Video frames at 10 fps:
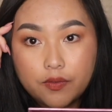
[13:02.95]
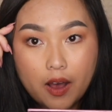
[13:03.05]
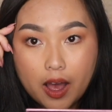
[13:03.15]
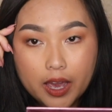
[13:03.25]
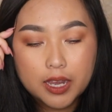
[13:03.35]

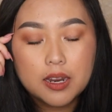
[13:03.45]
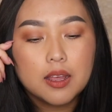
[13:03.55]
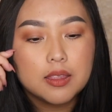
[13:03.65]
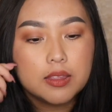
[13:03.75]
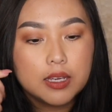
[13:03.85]

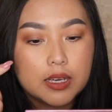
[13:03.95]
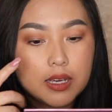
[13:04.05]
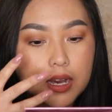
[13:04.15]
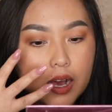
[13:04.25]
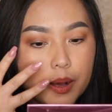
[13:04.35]
fine,
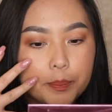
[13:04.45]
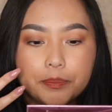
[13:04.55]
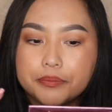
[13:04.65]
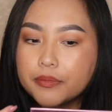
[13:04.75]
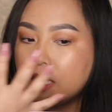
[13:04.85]
the
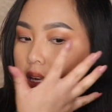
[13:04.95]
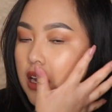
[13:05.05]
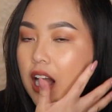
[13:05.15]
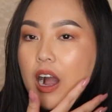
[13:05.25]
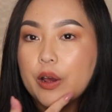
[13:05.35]
um
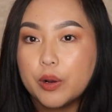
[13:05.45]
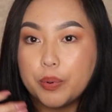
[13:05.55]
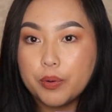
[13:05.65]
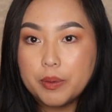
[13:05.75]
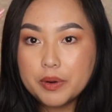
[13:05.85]
outer
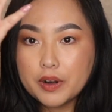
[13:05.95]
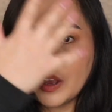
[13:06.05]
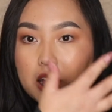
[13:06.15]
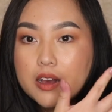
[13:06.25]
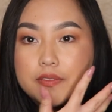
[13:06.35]

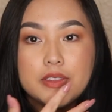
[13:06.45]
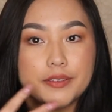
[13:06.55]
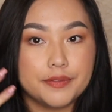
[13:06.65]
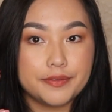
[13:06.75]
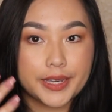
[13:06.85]
perimeter of
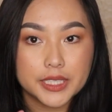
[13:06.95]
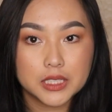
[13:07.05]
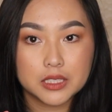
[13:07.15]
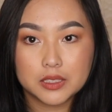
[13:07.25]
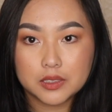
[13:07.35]
the
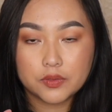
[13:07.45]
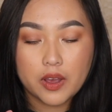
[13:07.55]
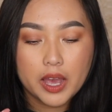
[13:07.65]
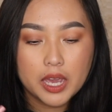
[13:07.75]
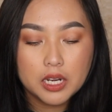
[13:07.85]
face looks
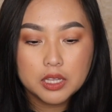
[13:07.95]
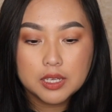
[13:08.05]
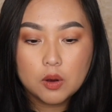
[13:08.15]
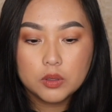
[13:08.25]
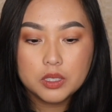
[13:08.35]
fine.
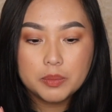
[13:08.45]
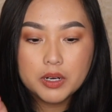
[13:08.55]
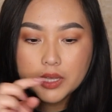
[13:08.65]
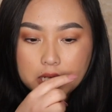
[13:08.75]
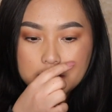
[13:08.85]
The only
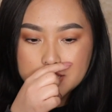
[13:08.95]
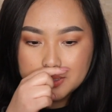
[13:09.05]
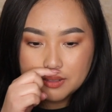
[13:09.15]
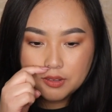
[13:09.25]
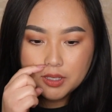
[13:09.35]
part that
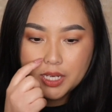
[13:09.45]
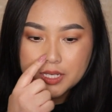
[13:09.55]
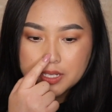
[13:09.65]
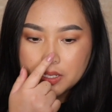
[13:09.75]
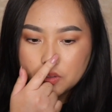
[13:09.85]
doesn't look
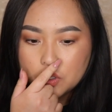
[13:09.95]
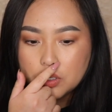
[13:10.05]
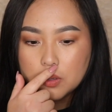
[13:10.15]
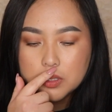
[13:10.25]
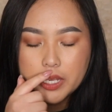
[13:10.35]
okay is like the
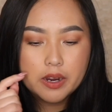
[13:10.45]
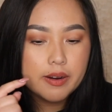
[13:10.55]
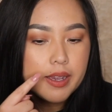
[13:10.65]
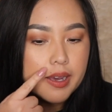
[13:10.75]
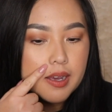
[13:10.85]
nose
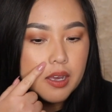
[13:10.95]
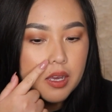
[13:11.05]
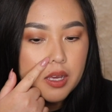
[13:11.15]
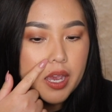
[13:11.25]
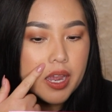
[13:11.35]
area
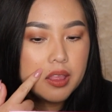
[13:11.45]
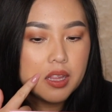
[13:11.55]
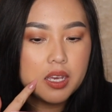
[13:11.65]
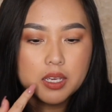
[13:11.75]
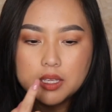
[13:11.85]

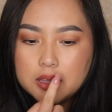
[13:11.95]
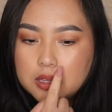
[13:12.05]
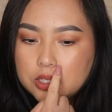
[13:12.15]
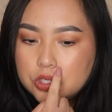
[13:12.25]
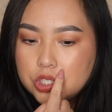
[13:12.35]
and
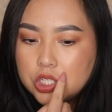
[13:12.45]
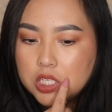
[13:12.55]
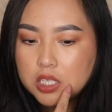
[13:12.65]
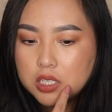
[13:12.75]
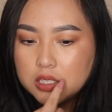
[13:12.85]
like the
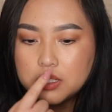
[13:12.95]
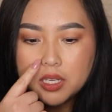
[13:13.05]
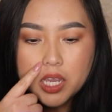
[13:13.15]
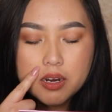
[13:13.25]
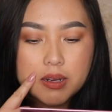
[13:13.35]
cheek
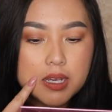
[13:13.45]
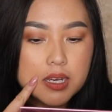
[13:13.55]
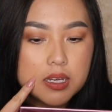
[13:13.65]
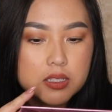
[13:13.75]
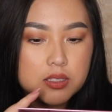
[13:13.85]

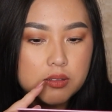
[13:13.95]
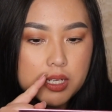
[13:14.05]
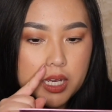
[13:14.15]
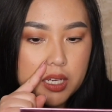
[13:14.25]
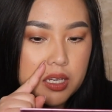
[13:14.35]
area. So
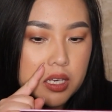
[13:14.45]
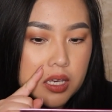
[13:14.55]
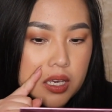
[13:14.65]
like